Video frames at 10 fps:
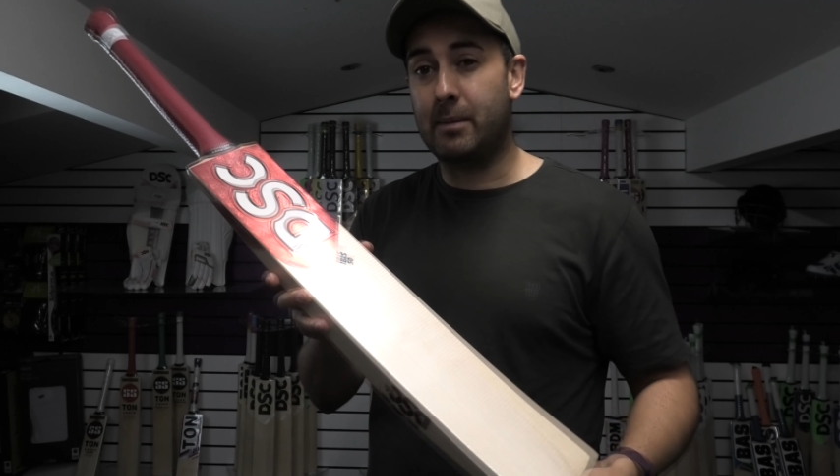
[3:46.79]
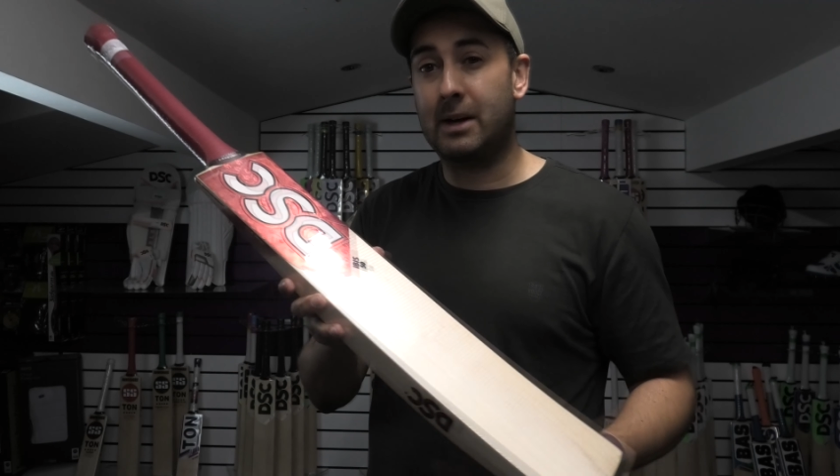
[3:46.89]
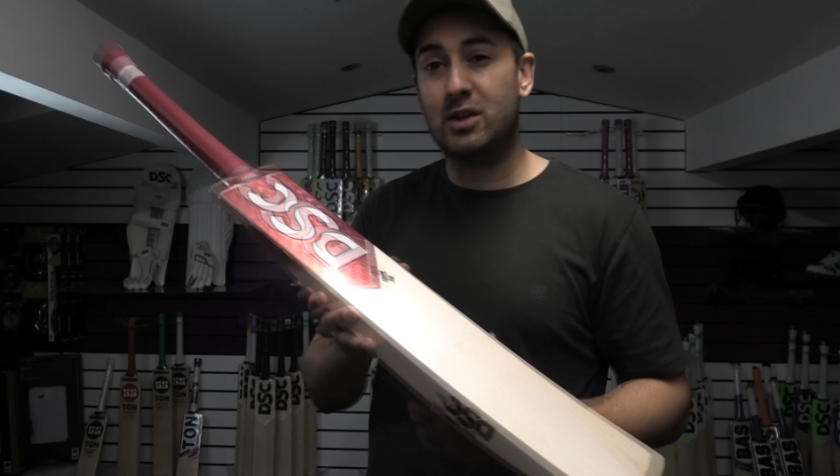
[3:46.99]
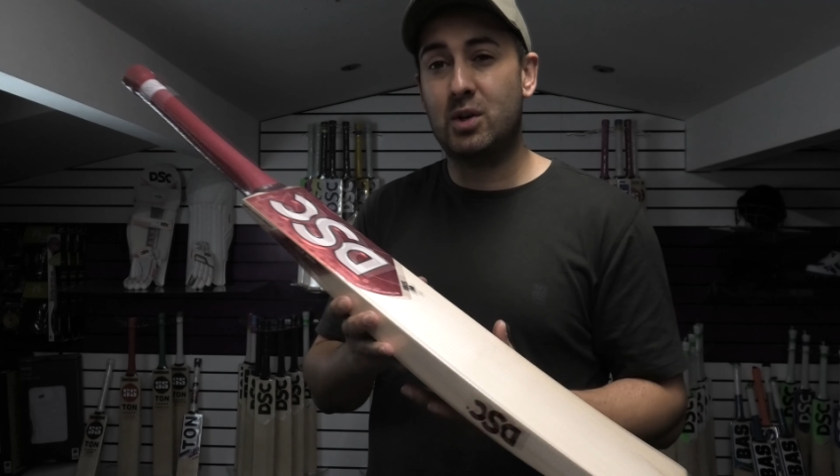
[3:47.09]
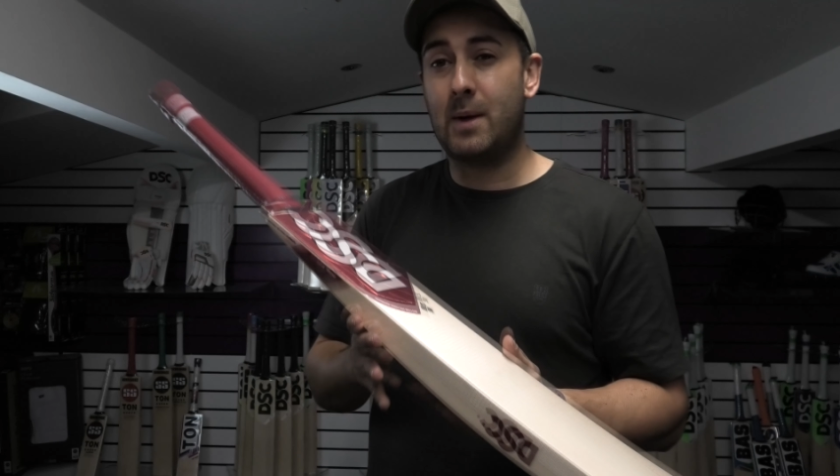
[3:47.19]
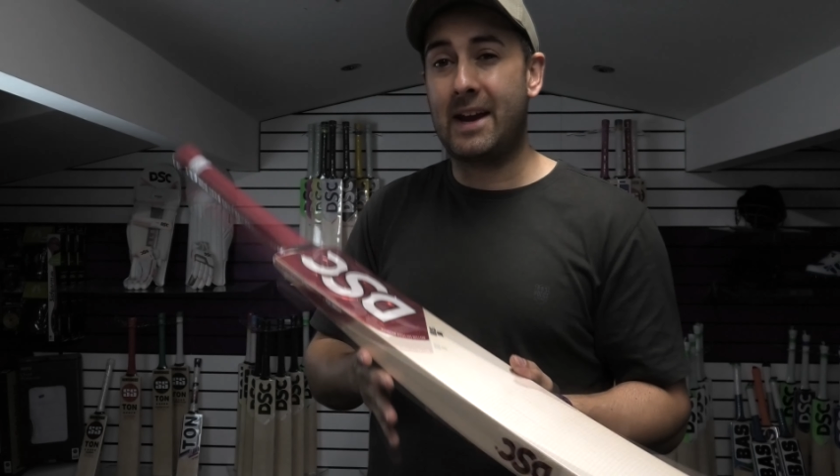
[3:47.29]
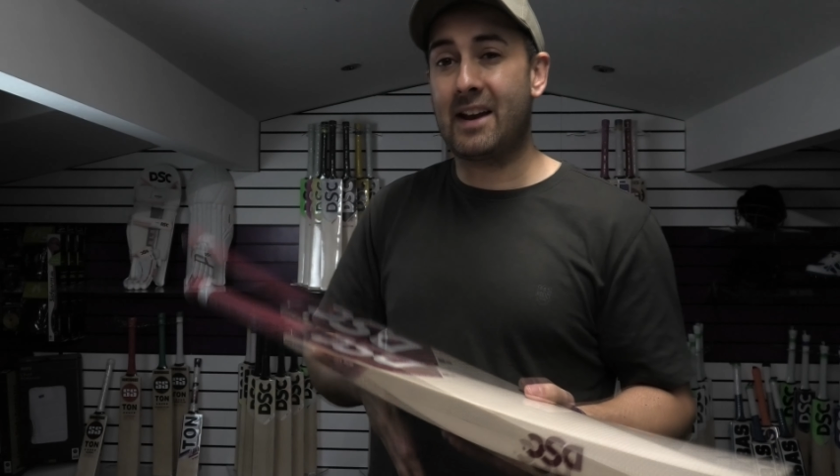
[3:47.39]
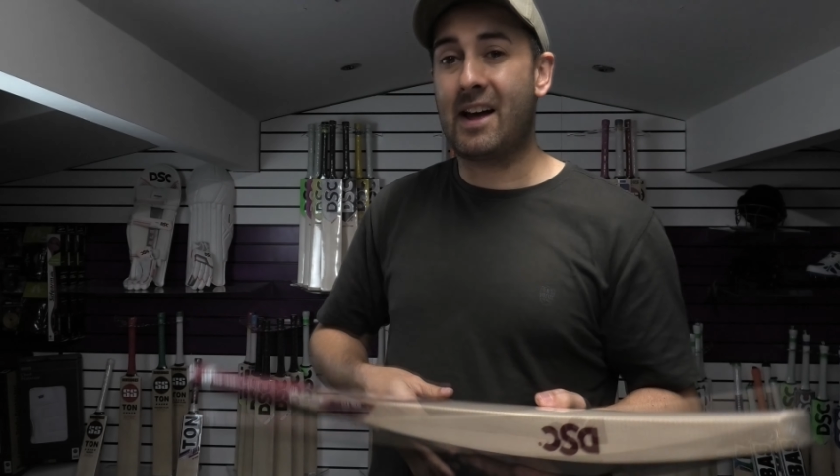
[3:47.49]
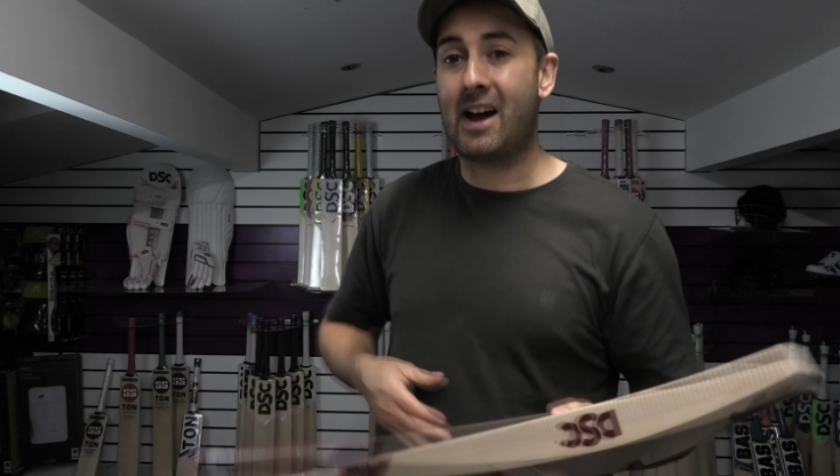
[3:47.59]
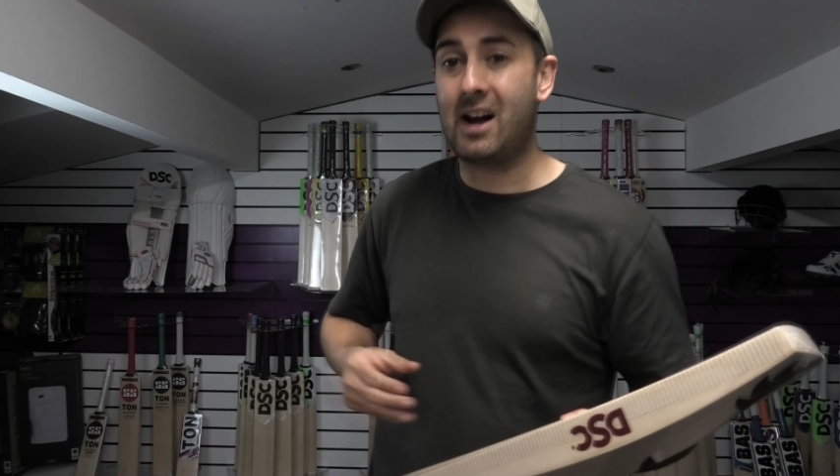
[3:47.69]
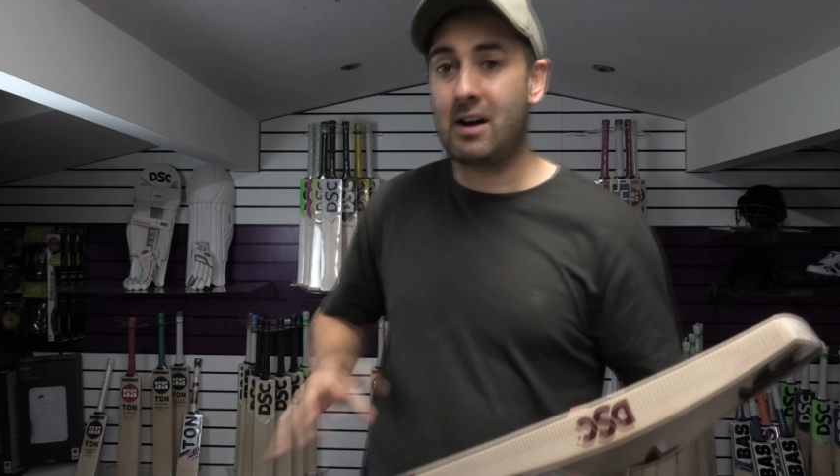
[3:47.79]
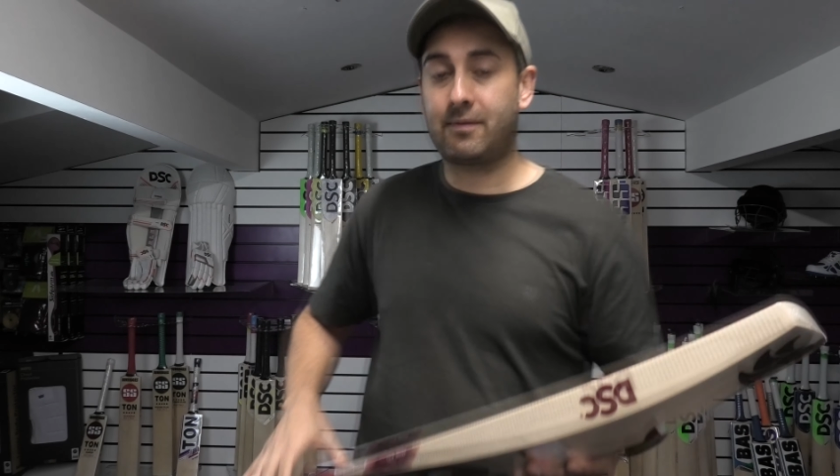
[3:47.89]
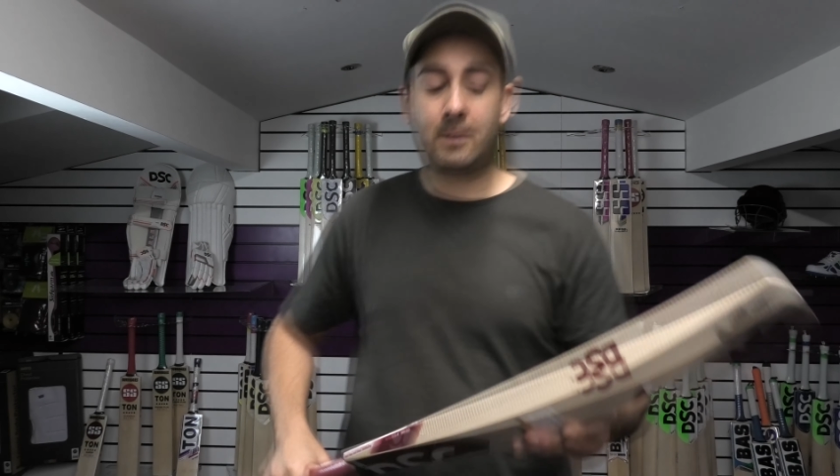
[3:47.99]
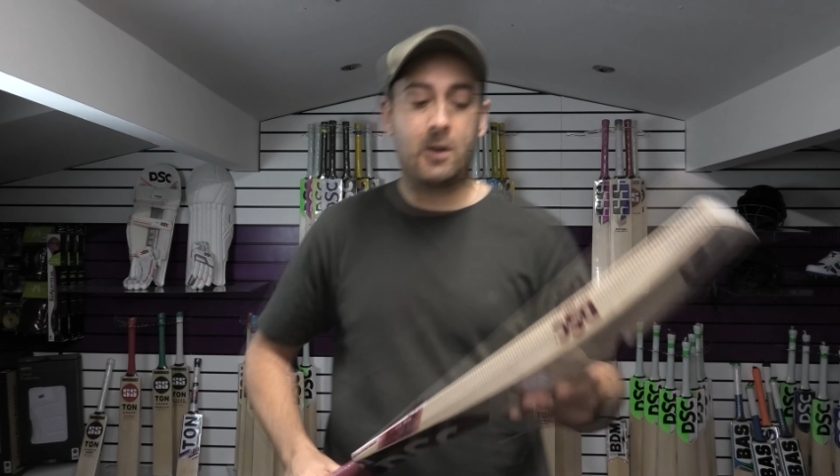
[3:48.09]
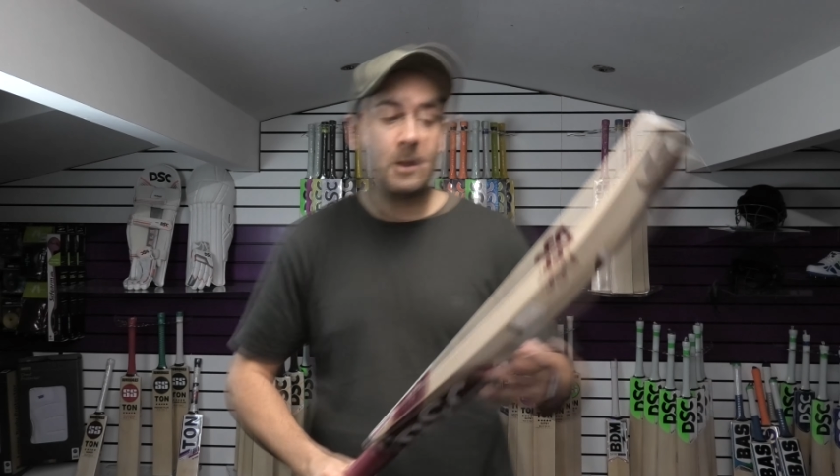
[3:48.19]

about 2.8 and a half